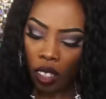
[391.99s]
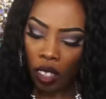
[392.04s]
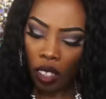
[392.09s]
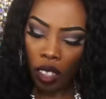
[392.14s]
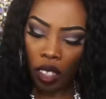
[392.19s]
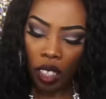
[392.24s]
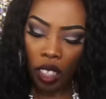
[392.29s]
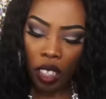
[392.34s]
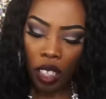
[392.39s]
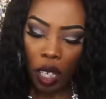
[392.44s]

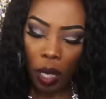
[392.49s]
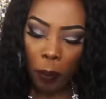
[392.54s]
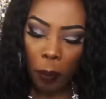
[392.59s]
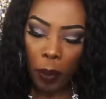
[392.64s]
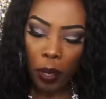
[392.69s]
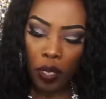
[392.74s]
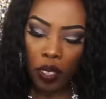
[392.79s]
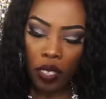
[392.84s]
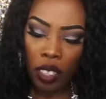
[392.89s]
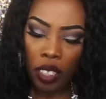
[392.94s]
Then I
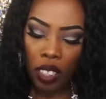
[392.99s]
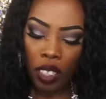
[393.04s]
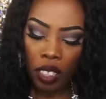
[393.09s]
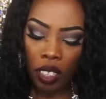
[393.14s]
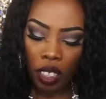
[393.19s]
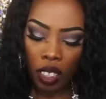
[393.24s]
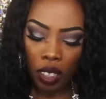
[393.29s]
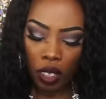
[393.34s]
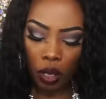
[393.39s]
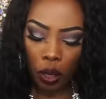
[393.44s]
purchased
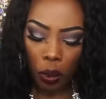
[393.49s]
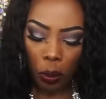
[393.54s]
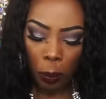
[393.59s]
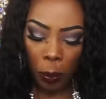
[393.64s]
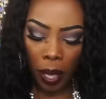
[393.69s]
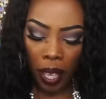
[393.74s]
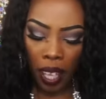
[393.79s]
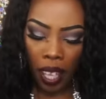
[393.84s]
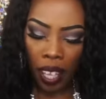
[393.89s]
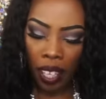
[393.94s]
a
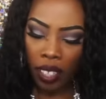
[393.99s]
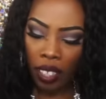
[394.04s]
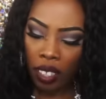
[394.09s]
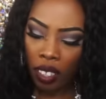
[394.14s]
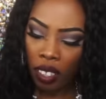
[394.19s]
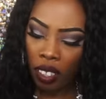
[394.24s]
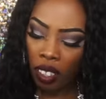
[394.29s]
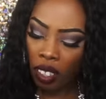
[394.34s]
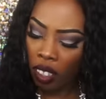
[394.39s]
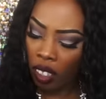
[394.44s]
2-pack.
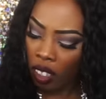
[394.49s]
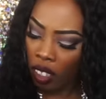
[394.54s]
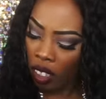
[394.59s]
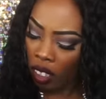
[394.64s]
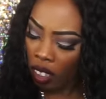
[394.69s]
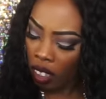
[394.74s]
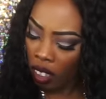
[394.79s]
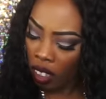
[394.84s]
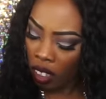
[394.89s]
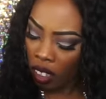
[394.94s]

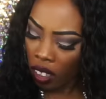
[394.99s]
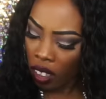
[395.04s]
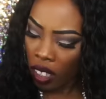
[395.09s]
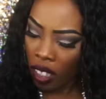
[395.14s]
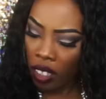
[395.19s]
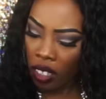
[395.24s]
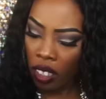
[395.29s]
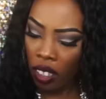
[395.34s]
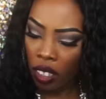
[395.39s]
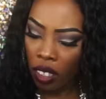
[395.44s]

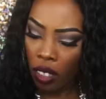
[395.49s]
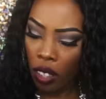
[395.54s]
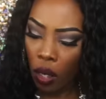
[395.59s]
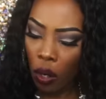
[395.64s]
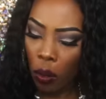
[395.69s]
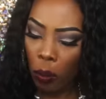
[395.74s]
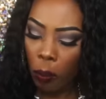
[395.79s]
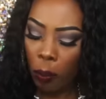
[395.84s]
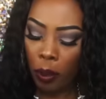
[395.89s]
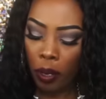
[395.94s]
It's a
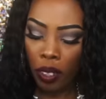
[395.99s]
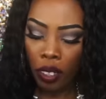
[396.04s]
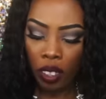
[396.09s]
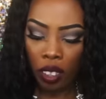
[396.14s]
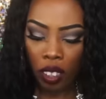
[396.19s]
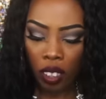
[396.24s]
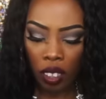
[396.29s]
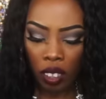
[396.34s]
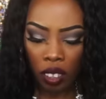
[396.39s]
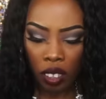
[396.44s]

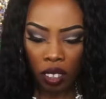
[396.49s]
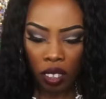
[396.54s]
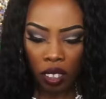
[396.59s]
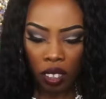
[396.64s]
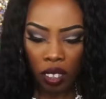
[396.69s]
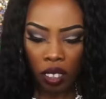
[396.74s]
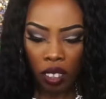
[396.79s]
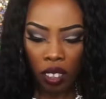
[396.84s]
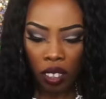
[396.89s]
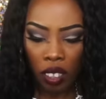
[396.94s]
notebook.
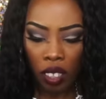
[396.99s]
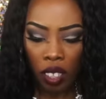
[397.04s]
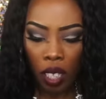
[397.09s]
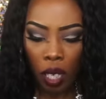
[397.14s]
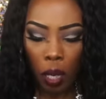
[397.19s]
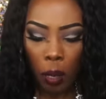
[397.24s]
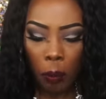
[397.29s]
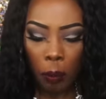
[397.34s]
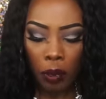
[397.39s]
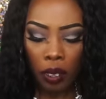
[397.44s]

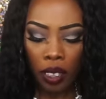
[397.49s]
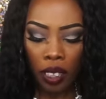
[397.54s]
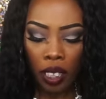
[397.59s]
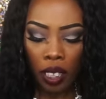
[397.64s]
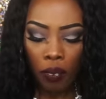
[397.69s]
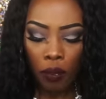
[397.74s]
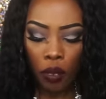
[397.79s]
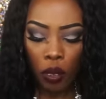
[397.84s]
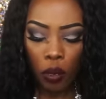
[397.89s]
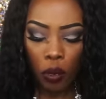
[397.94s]

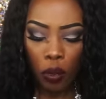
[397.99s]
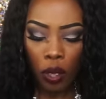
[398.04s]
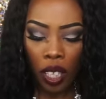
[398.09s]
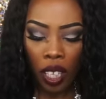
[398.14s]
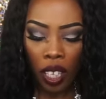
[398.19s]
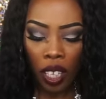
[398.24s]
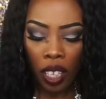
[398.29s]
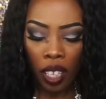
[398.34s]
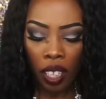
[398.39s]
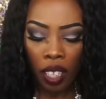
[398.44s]
Believe you
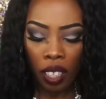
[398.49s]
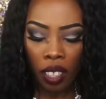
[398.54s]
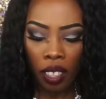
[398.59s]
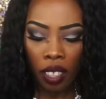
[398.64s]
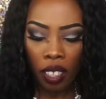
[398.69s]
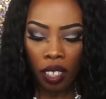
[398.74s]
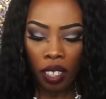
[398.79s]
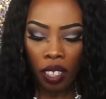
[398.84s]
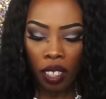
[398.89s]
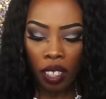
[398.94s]

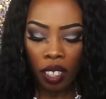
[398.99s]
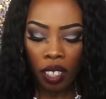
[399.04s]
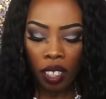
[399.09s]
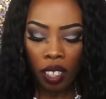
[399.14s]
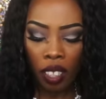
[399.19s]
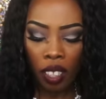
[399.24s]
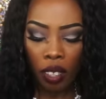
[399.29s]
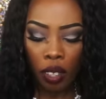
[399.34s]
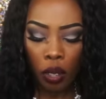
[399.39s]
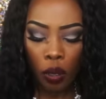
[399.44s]
can,
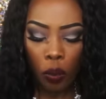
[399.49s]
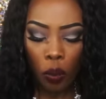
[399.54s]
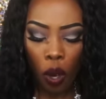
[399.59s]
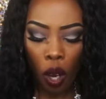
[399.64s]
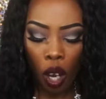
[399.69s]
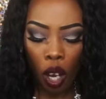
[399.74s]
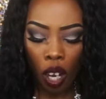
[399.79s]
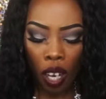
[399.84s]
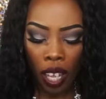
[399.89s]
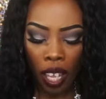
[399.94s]
you
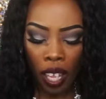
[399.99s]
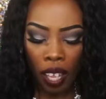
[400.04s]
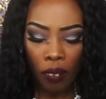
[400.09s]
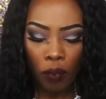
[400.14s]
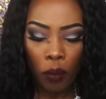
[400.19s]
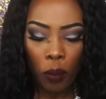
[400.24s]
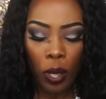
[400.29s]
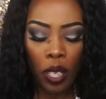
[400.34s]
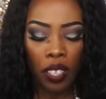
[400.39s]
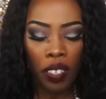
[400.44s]
are
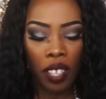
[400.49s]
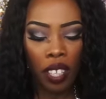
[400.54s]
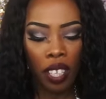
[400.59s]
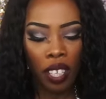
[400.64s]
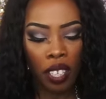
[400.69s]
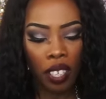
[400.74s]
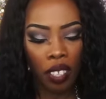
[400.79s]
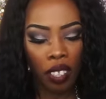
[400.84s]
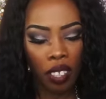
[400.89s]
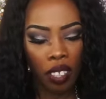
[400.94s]
halfway
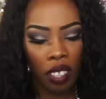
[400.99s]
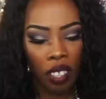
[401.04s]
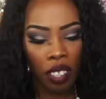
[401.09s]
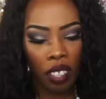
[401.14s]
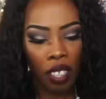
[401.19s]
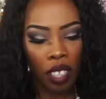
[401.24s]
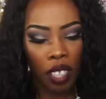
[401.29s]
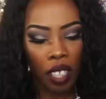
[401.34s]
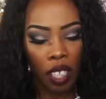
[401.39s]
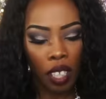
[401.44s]
there.
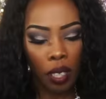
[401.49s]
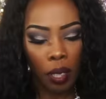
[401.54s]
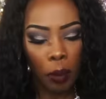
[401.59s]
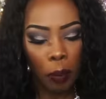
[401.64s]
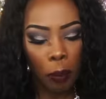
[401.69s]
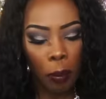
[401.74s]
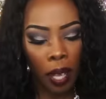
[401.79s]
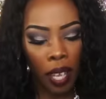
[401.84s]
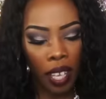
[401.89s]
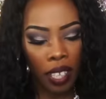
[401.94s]
And the
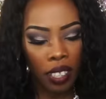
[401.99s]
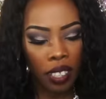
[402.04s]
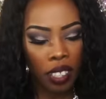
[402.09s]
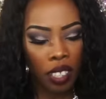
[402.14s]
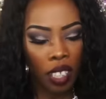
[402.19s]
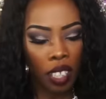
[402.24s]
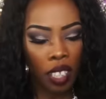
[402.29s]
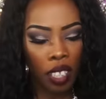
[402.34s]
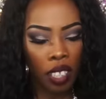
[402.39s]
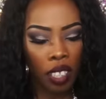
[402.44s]
back
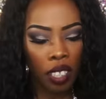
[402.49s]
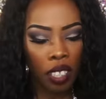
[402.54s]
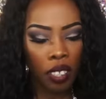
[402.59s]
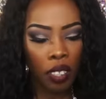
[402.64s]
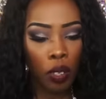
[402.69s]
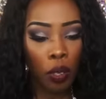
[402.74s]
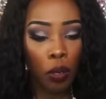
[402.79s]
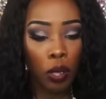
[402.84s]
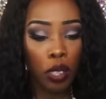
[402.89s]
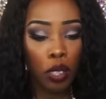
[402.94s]
said,
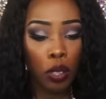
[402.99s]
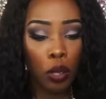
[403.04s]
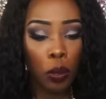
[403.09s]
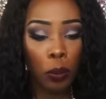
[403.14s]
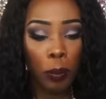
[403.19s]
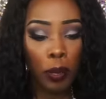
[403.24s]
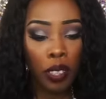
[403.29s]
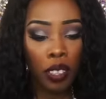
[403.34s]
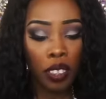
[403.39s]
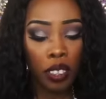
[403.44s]
no, it's 2
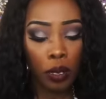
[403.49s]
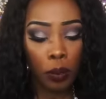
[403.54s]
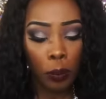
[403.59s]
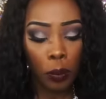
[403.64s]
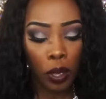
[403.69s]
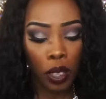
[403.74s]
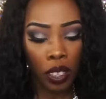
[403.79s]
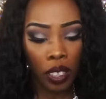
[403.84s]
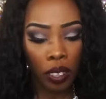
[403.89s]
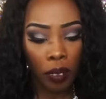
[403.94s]
books in
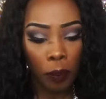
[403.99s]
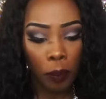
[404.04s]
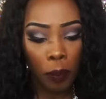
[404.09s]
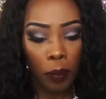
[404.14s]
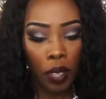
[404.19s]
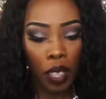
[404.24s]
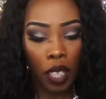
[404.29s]
1.